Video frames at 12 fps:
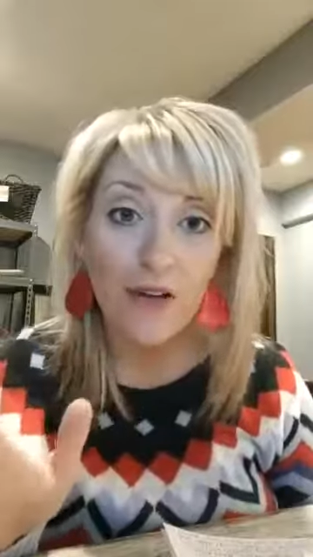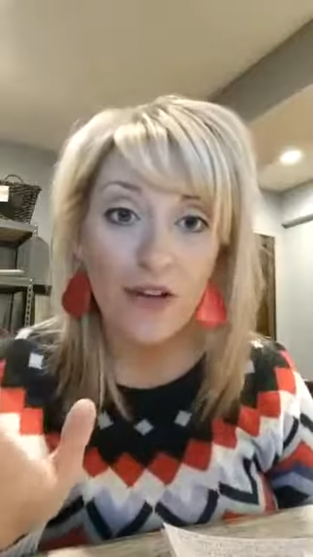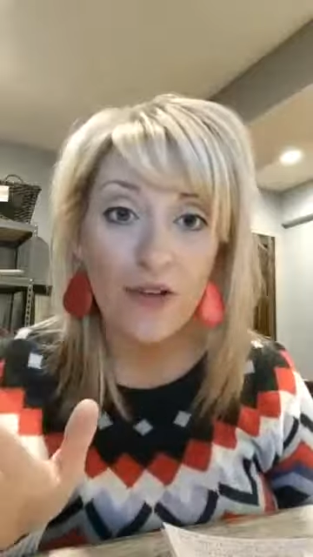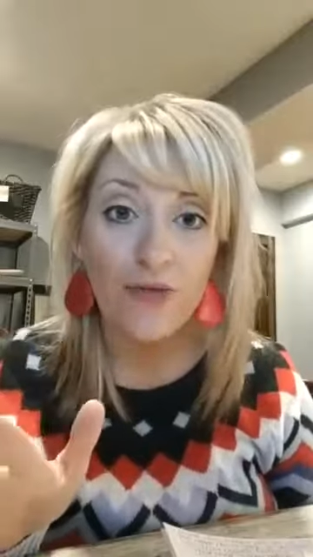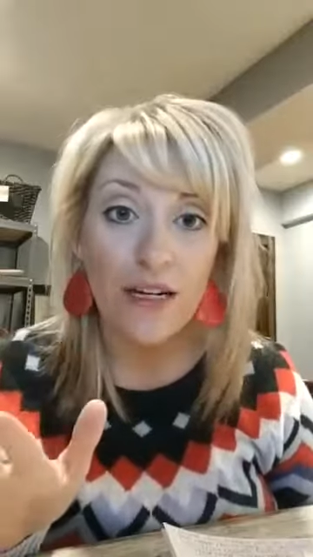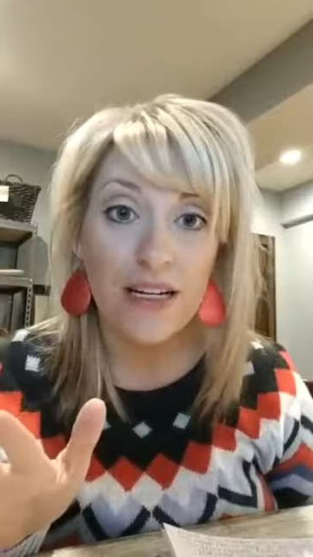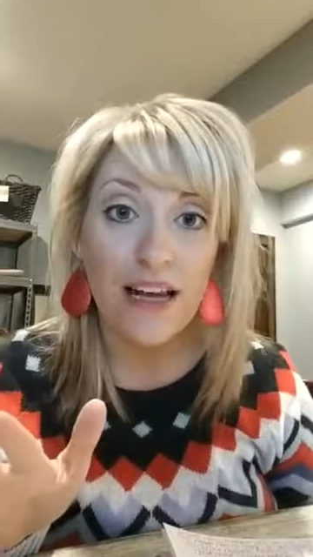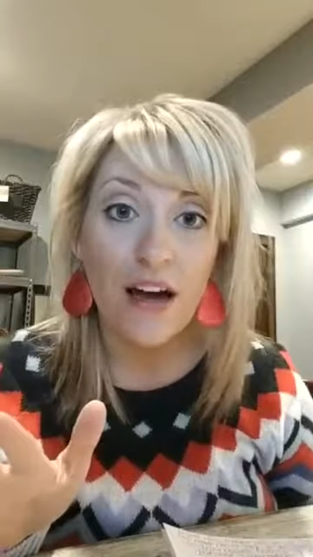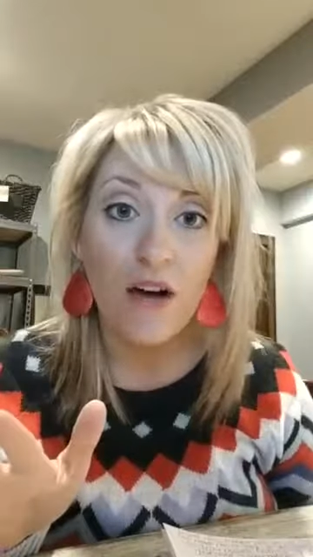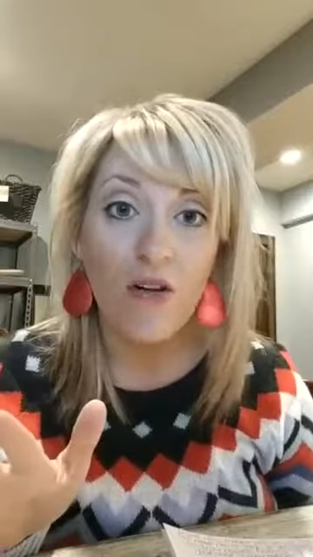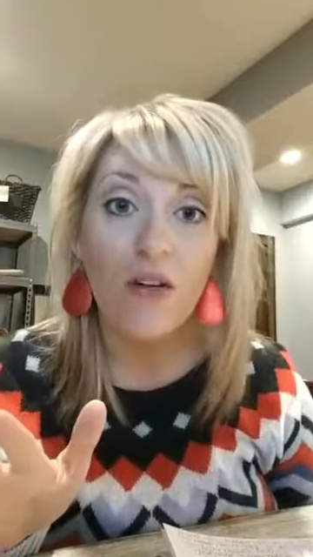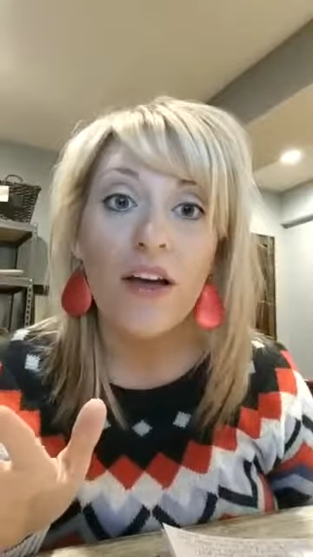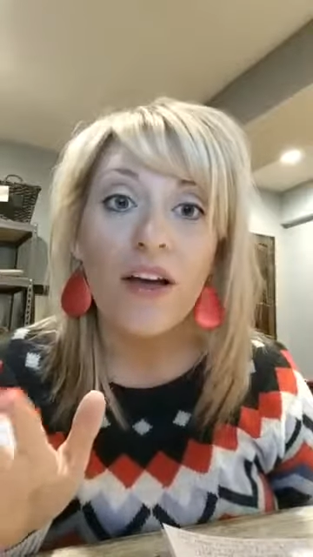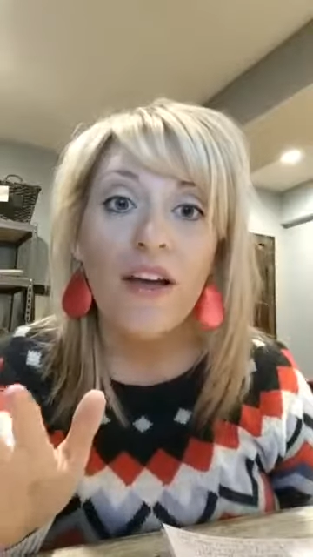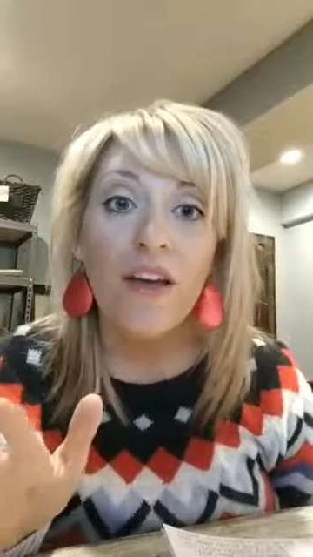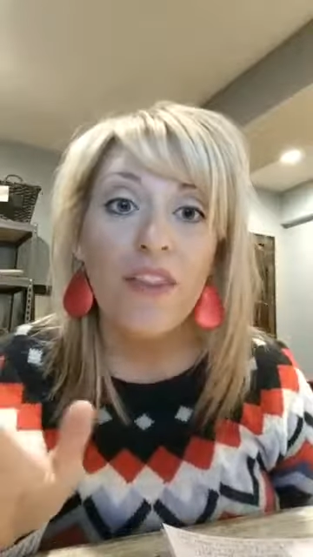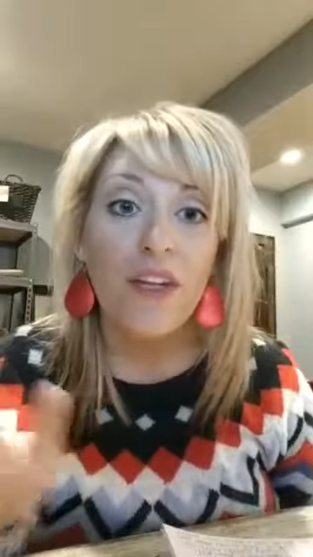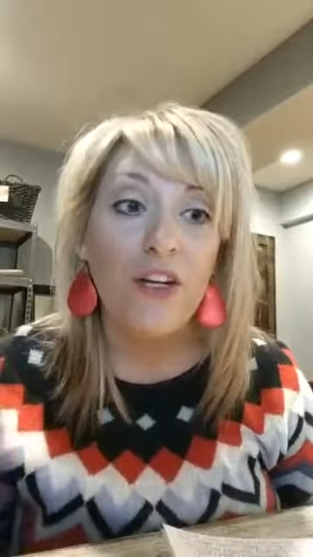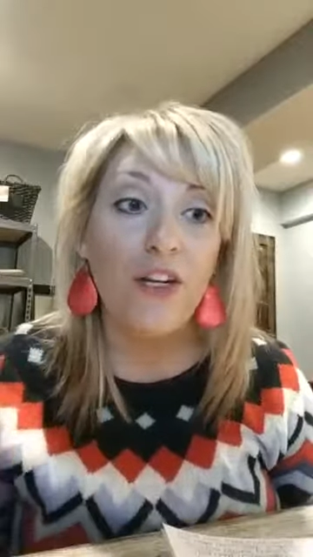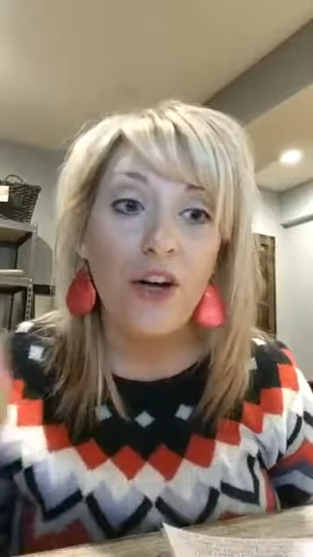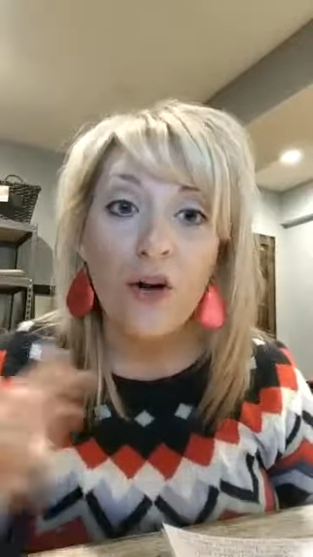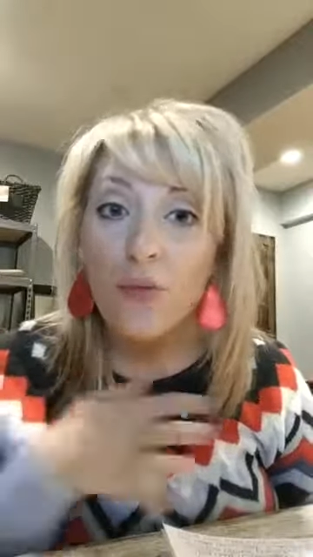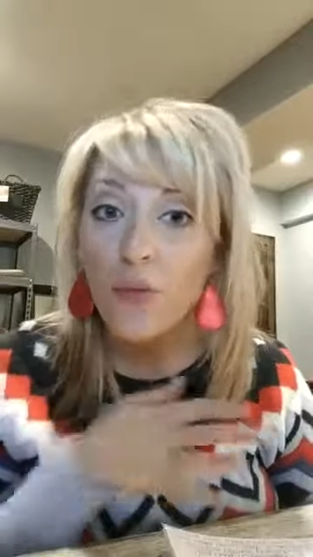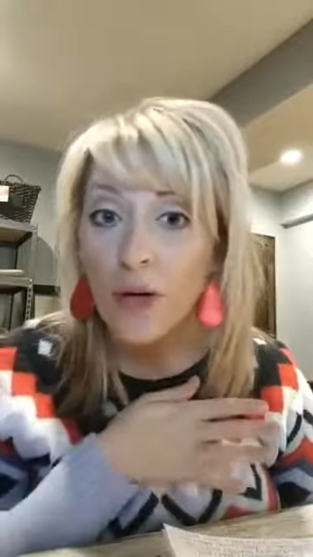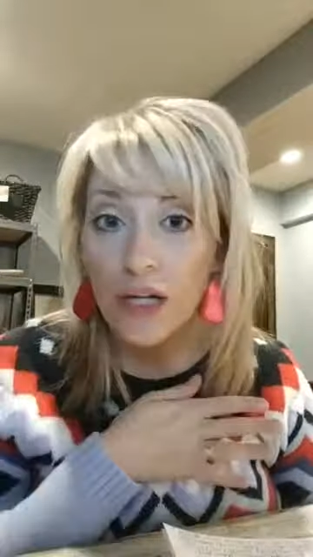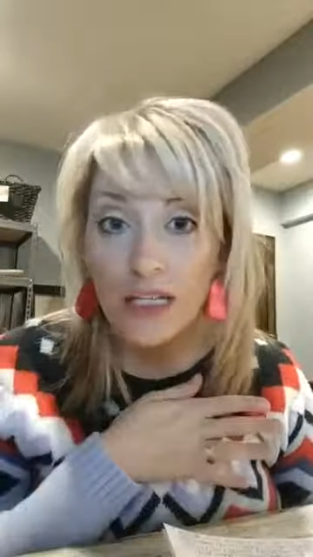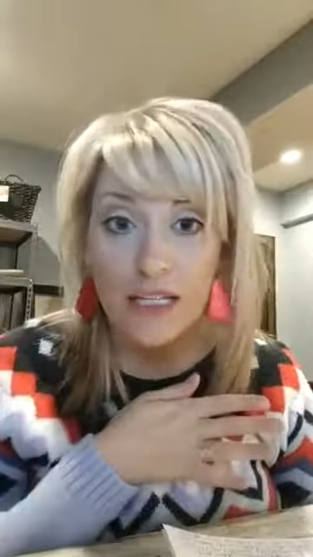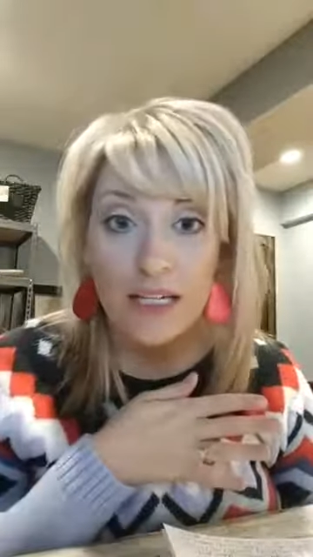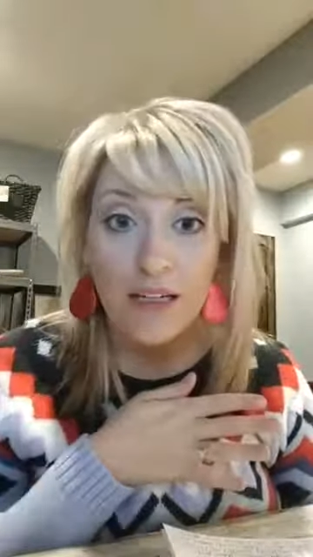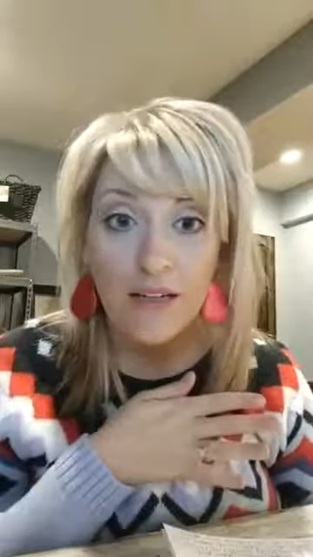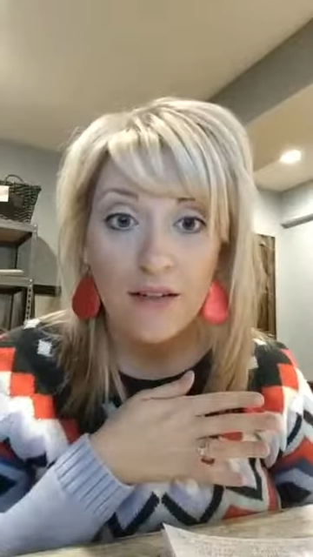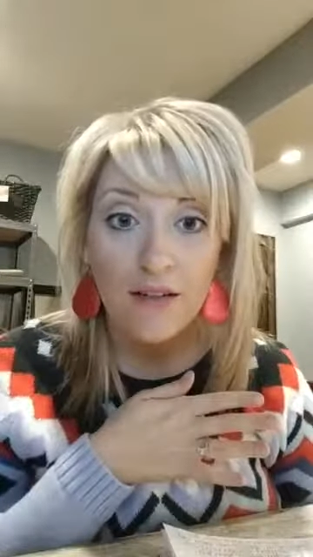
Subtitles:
you right now that no one